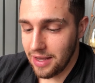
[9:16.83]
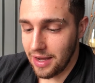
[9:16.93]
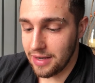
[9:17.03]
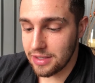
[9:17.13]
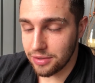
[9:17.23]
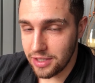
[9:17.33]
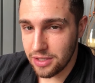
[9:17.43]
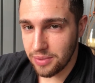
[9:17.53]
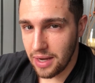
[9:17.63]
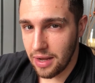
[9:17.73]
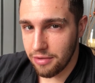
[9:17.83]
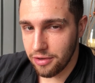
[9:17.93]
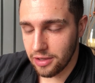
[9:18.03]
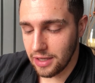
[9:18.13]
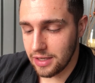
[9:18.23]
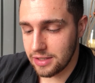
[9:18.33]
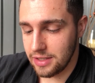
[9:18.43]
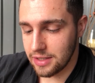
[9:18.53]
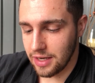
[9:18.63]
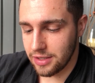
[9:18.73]
And there's a reason why I fertilize
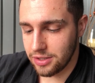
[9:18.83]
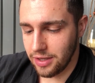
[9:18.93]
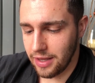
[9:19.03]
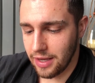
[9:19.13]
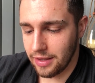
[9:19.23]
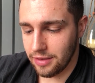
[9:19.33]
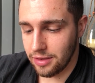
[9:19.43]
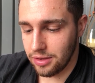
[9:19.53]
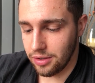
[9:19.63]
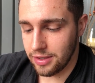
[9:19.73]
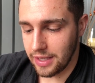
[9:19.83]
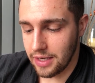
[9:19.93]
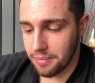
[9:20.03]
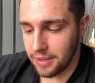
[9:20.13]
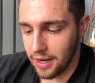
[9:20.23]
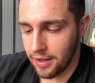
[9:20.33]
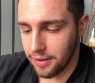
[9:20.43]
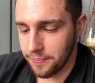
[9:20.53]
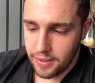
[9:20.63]
these guys, so that they don't end up dying.